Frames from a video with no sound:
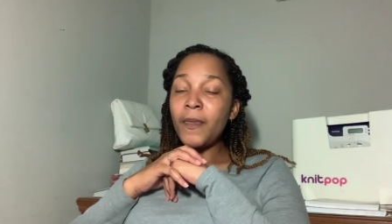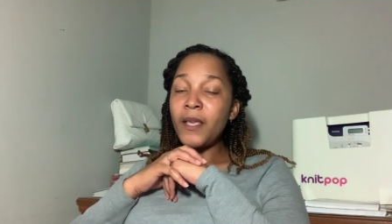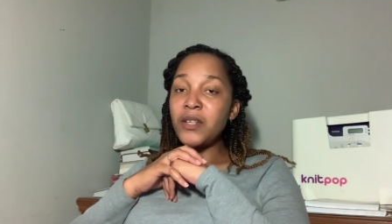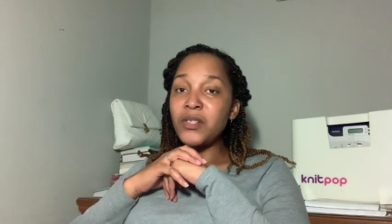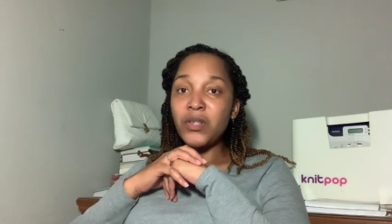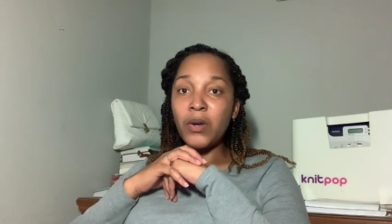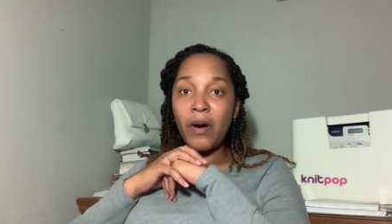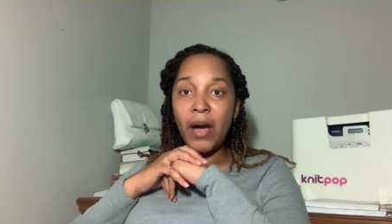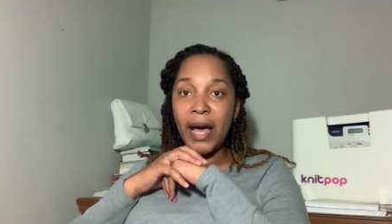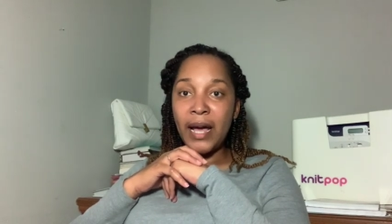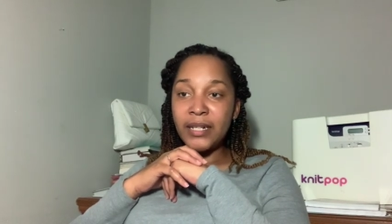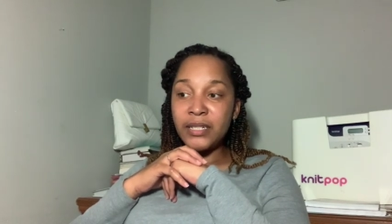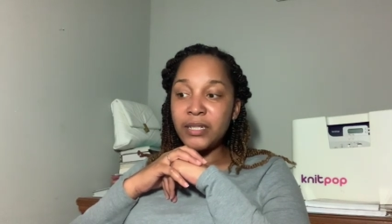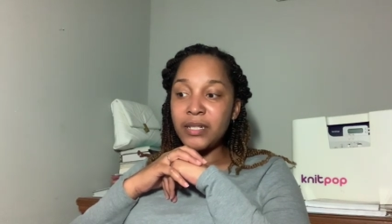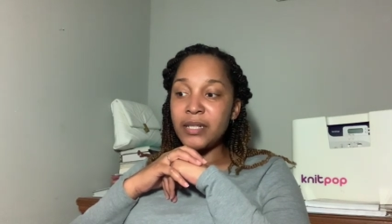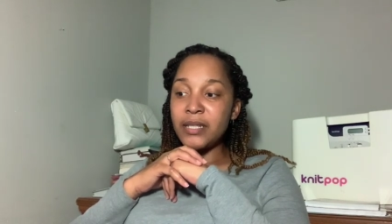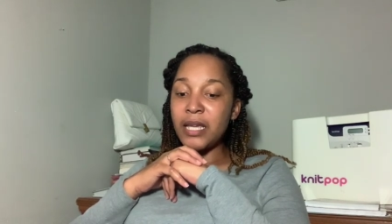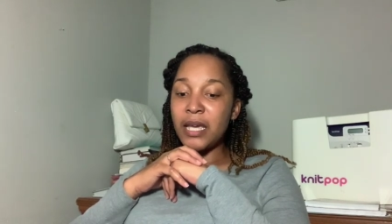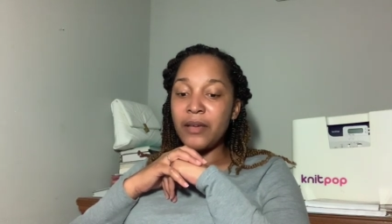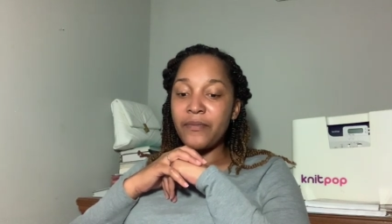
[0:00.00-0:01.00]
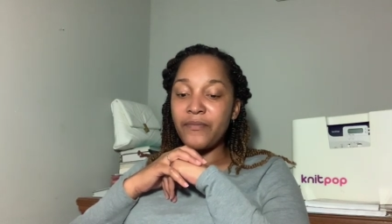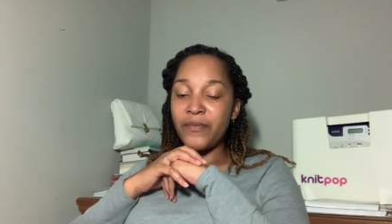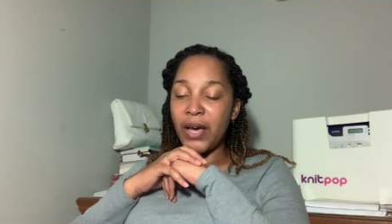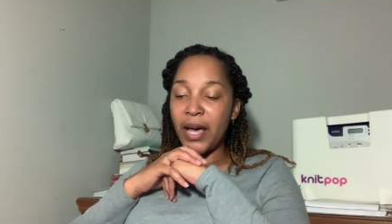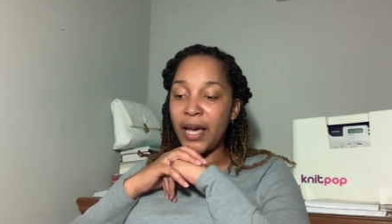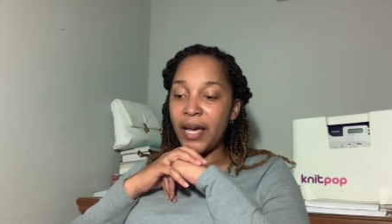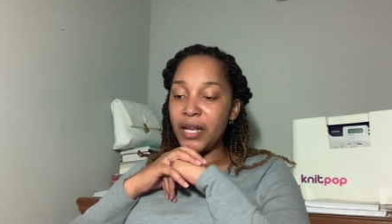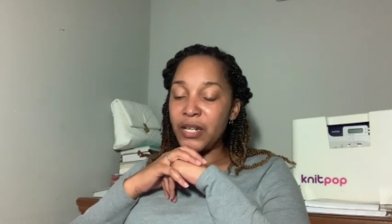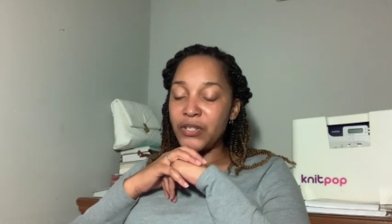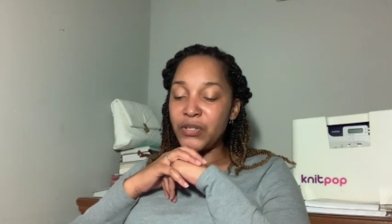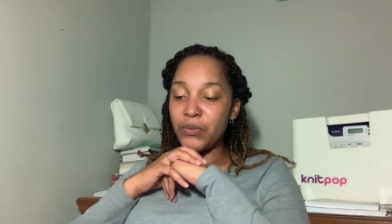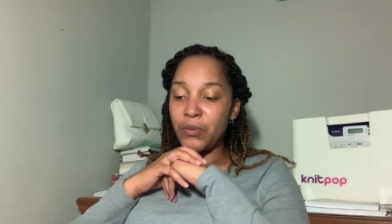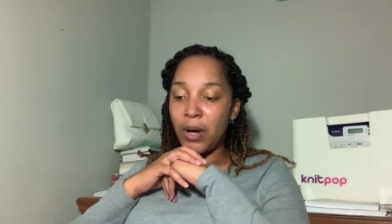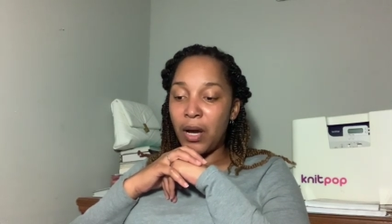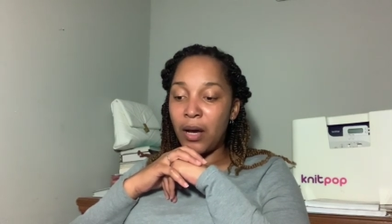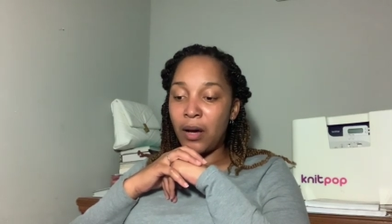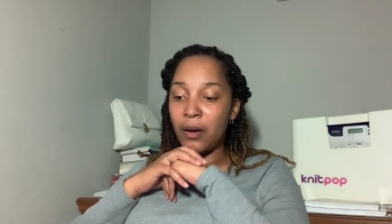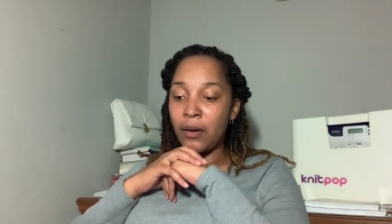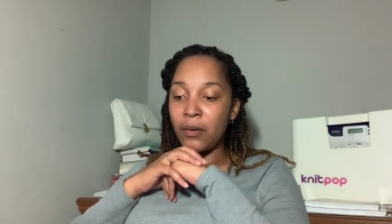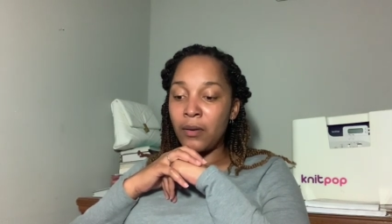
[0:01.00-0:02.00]
So I just advise you
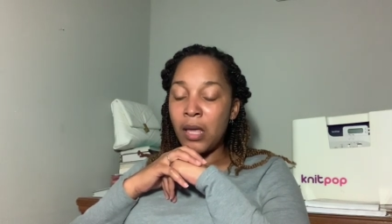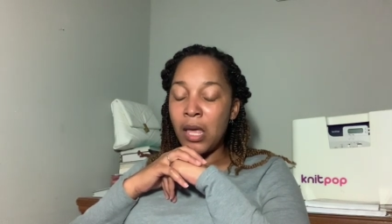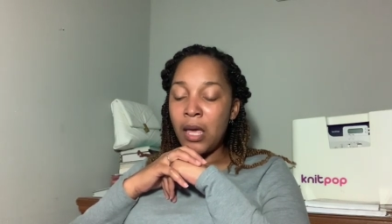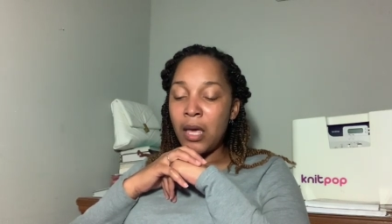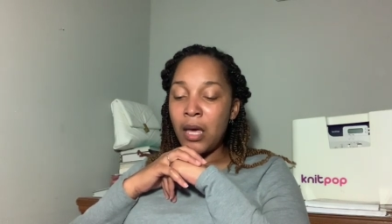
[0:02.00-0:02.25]
all